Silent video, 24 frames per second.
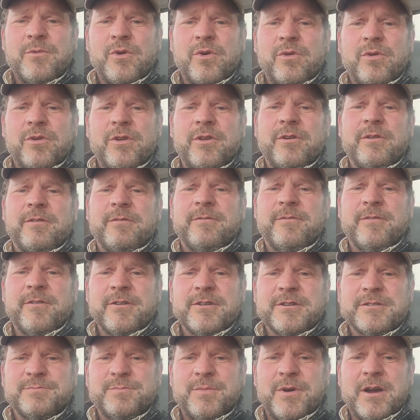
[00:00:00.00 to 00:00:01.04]
Order your
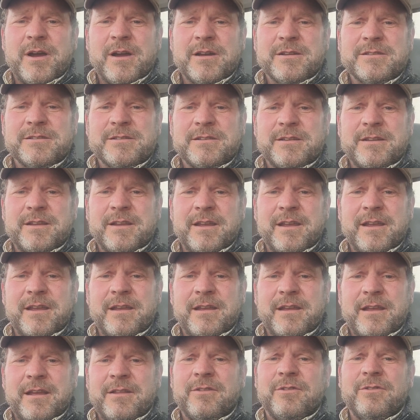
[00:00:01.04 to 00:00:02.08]
first box
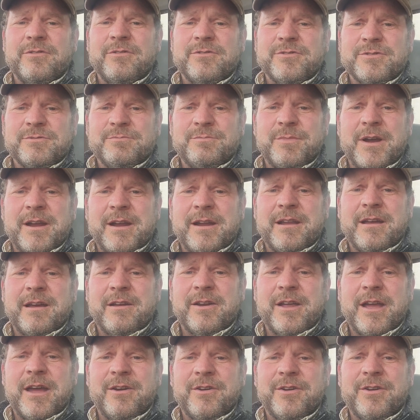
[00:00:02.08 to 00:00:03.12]
today and lose your mind
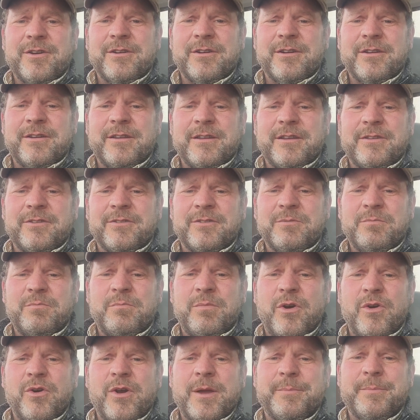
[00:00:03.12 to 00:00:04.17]
on how good it is.
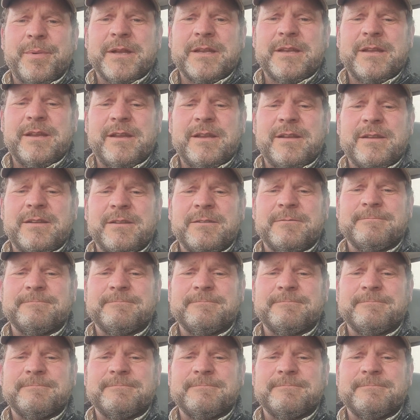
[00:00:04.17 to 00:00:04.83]
Bon appetit.